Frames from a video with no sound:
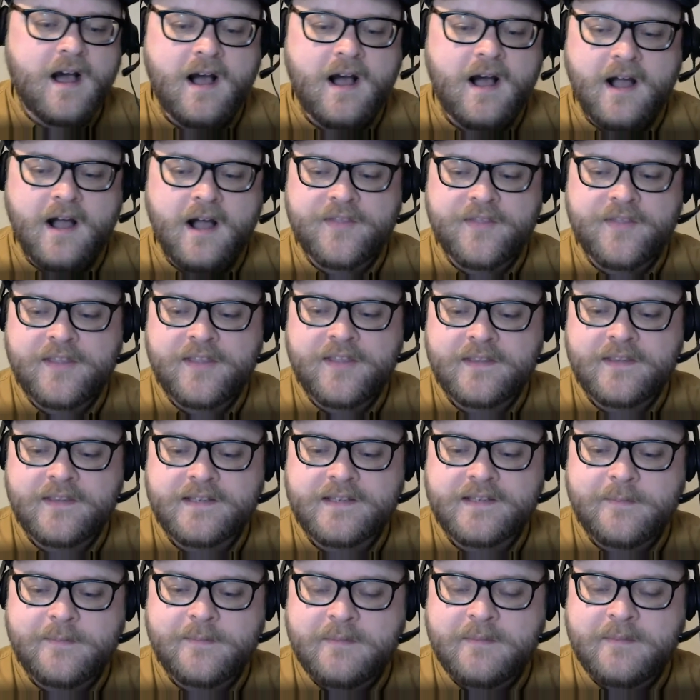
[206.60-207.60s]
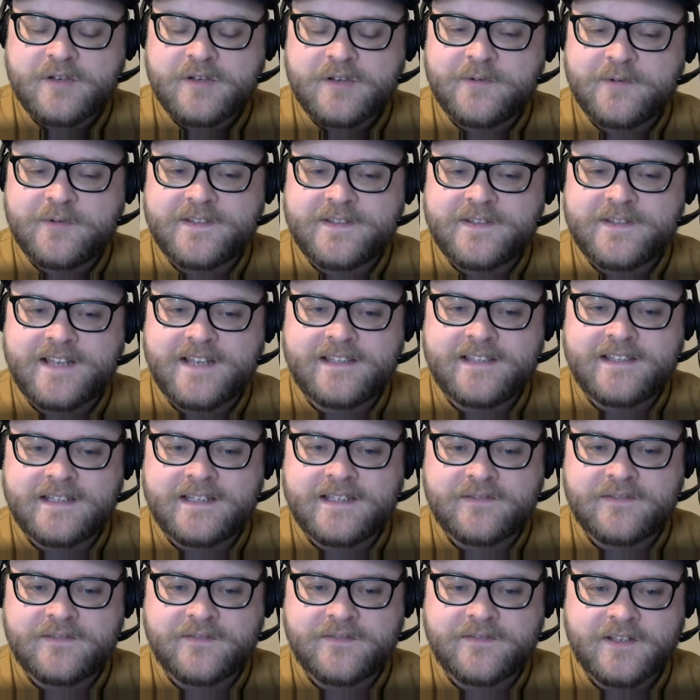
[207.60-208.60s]
I think there's going to be much more
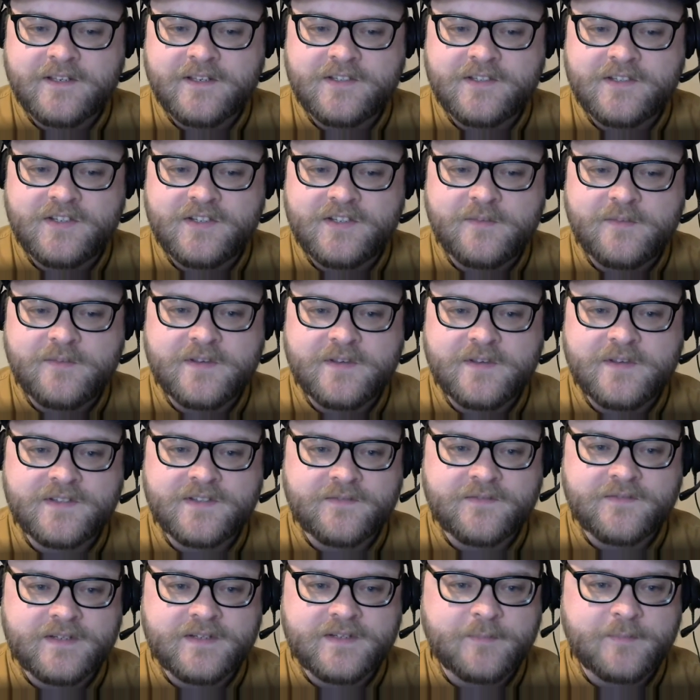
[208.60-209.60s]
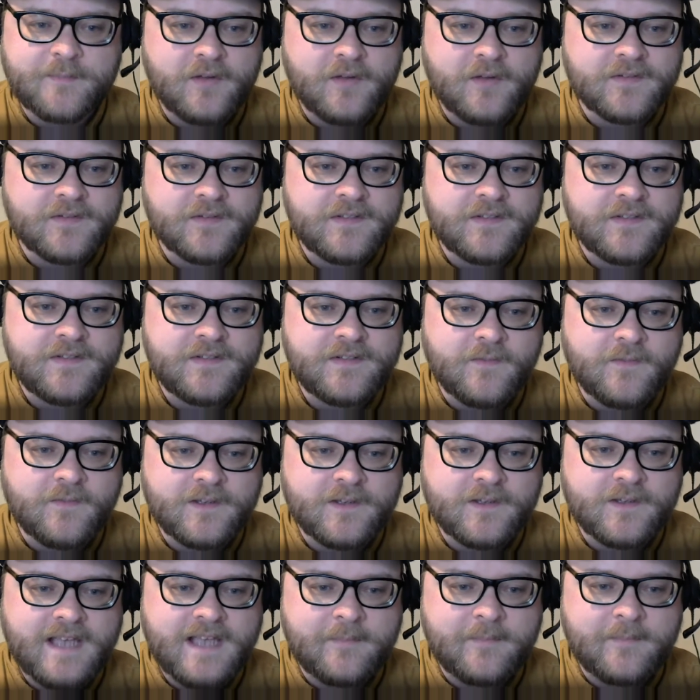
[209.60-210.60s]
incentives for consumers to respond to
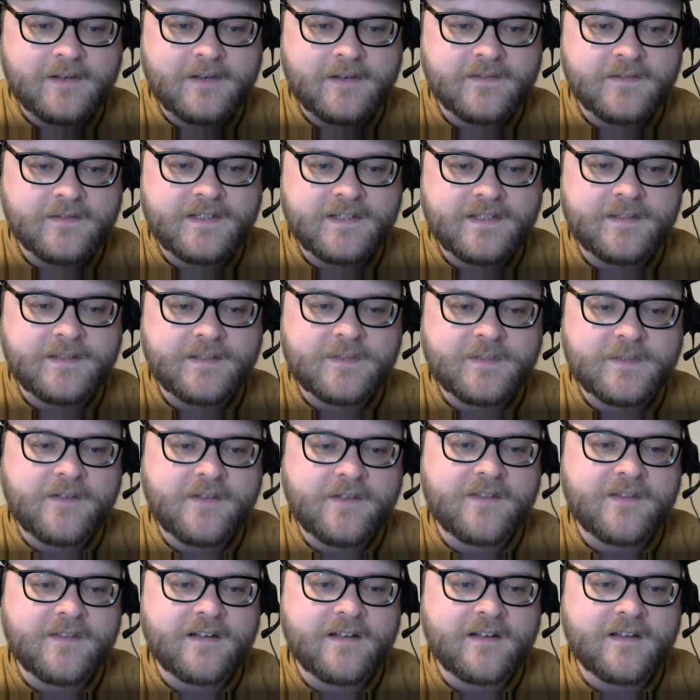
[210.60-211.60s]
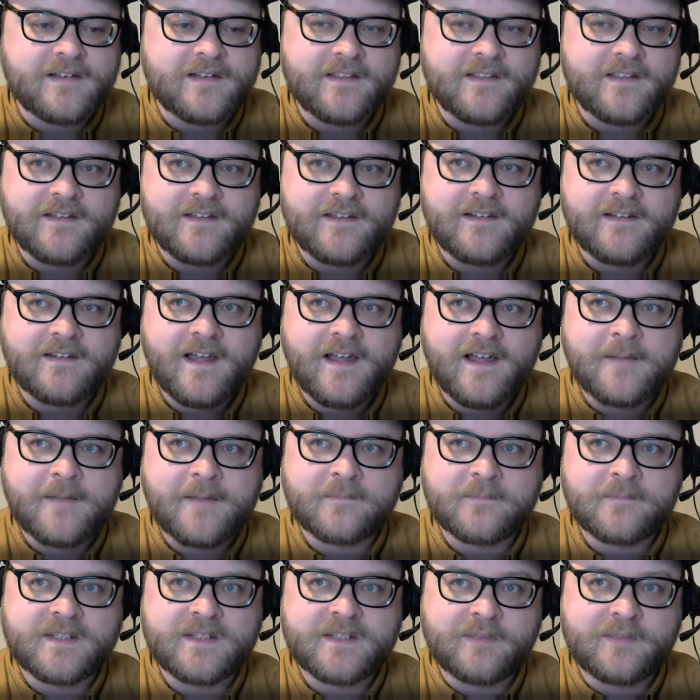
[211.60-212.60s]
what's happening on the system. So the idea that
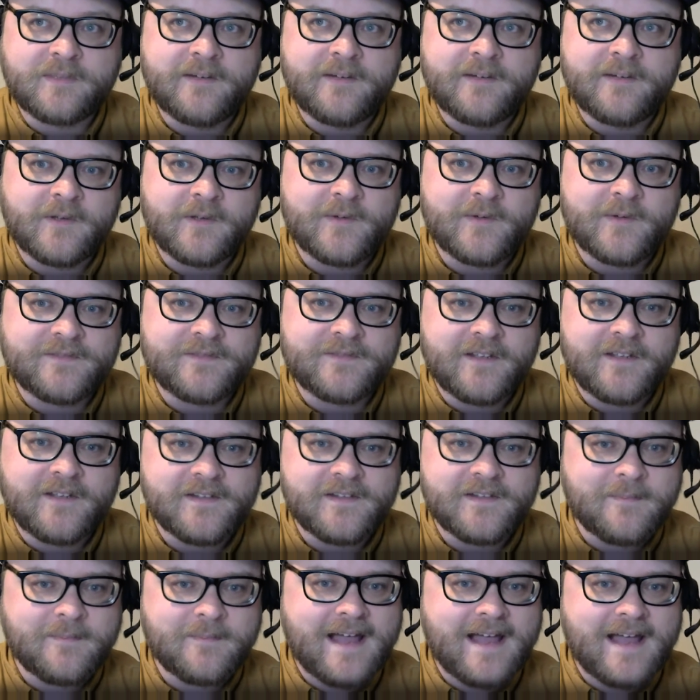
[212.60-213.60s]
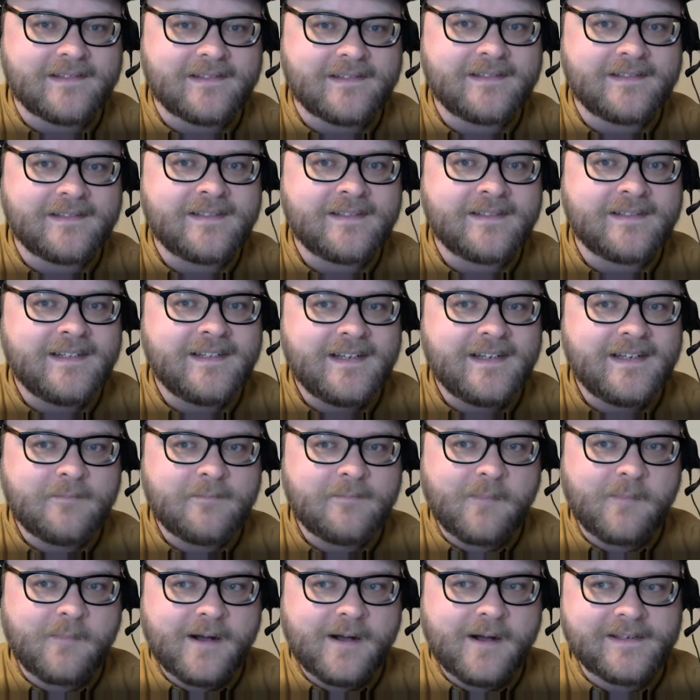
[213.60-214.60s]
um, supply will always follow demand
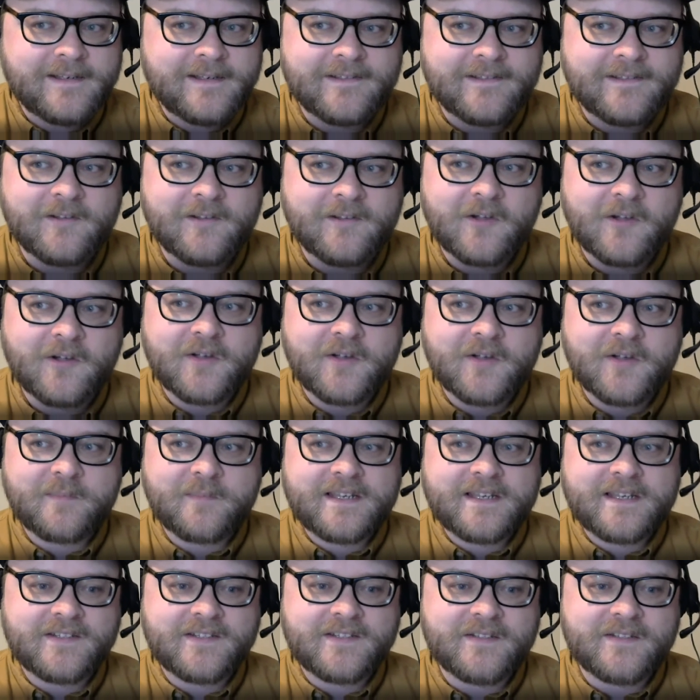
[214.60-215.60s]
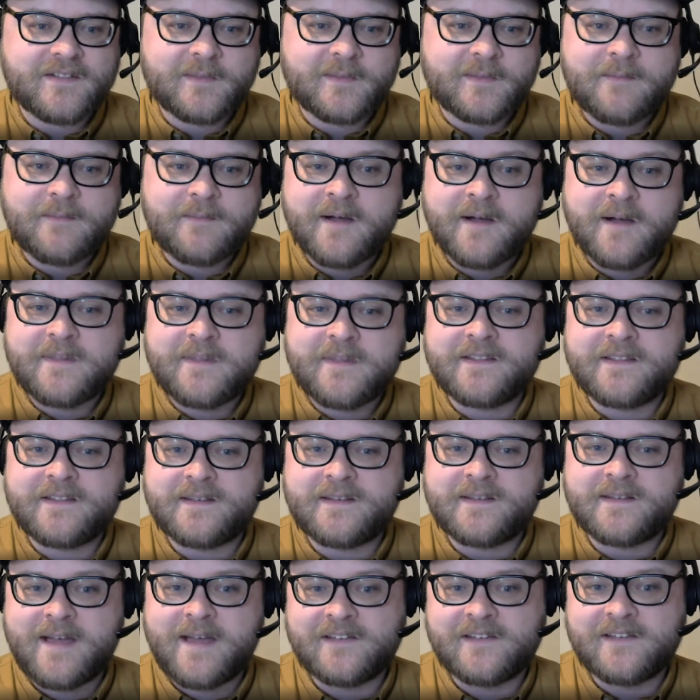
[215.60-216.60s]
might no longer be suitable. It might be that
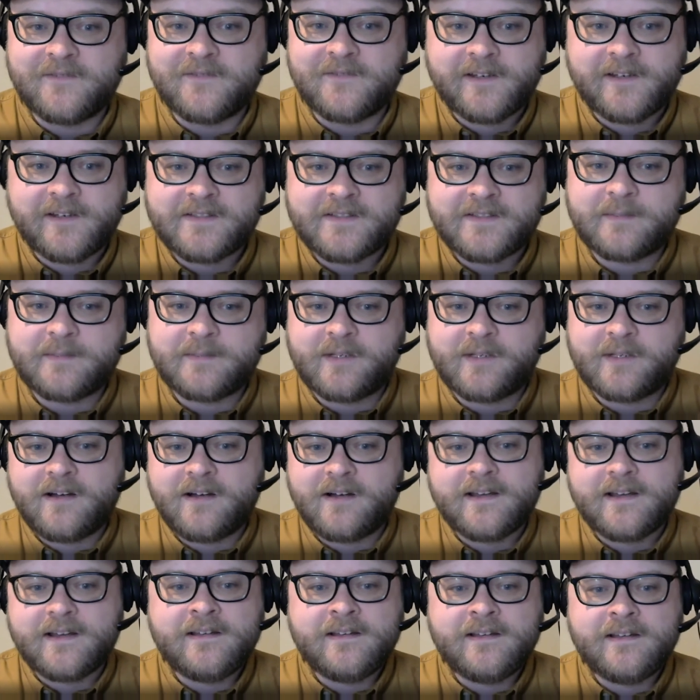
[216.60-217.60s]
demand follows supply,